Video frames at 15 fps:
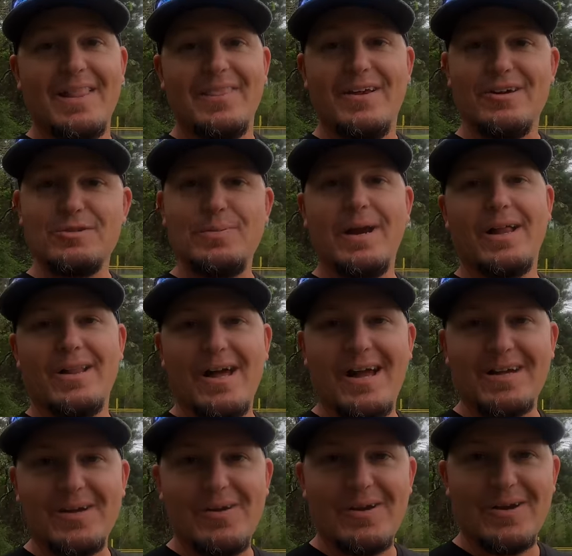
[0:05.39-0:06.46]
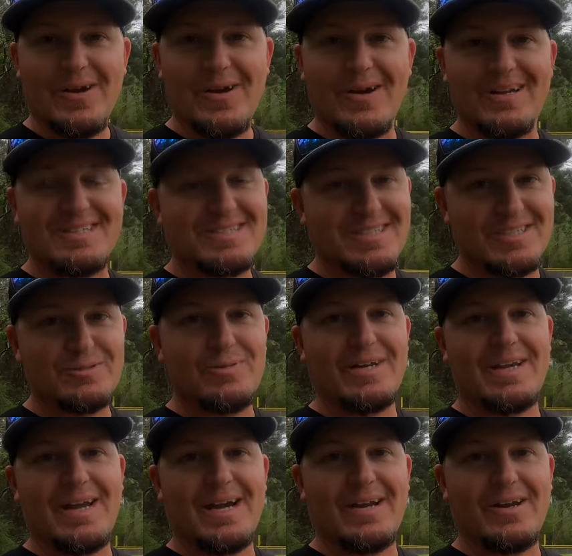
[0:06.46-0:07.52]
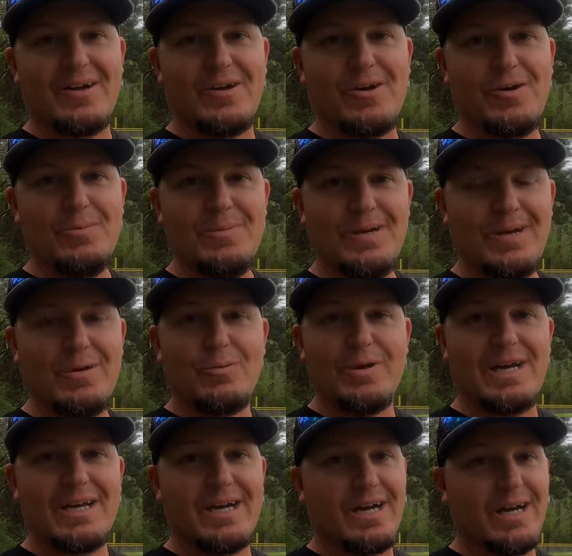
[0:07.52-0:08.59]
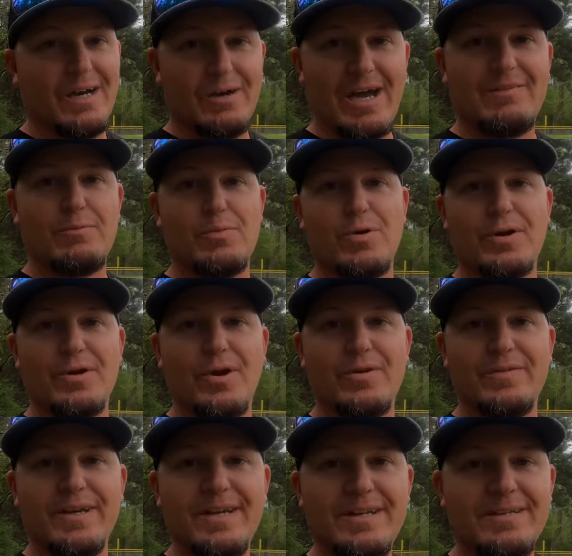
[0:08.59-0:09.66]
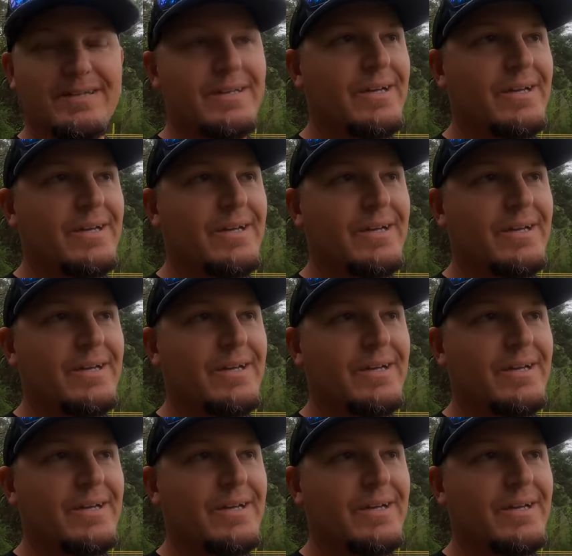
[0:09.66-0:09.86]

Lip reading: There's been a lot going on since we got home. We have a broken RV.